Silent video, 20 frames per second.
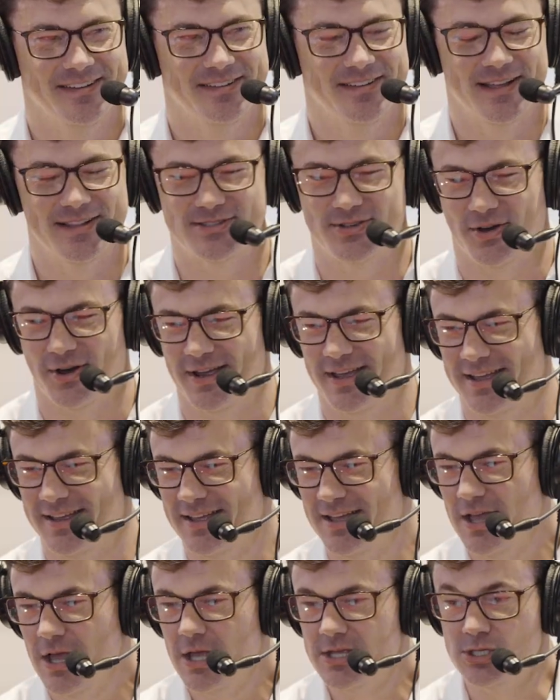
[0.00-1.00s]
That's great.
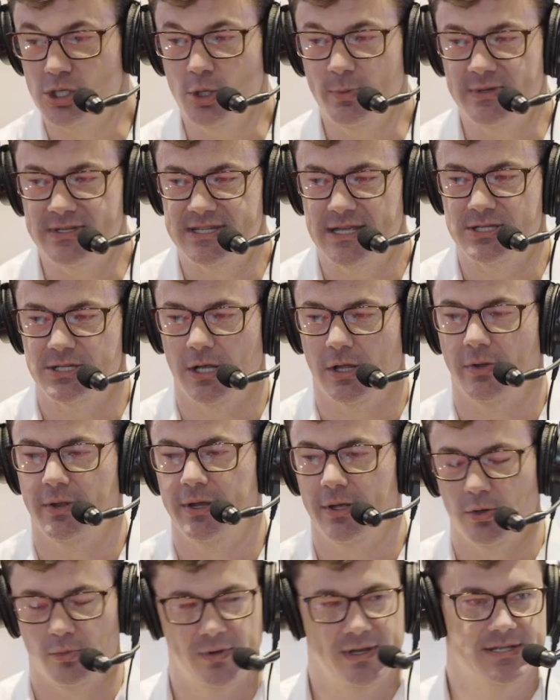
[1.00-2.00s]
So you've been teaching
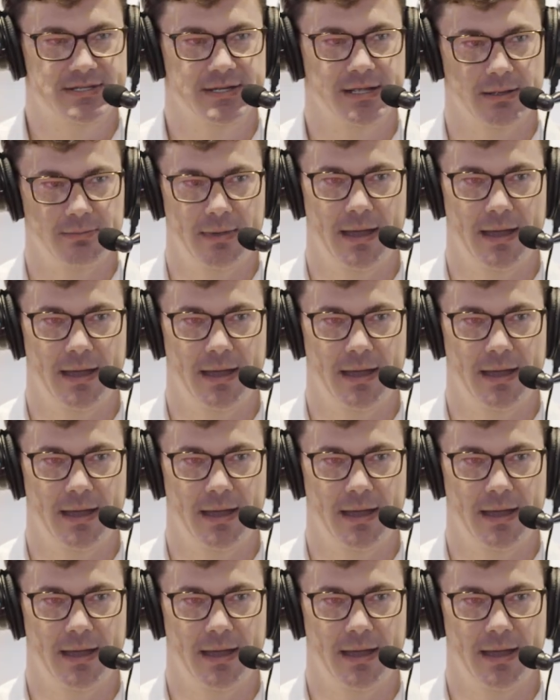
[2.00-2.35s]
clinical reasoning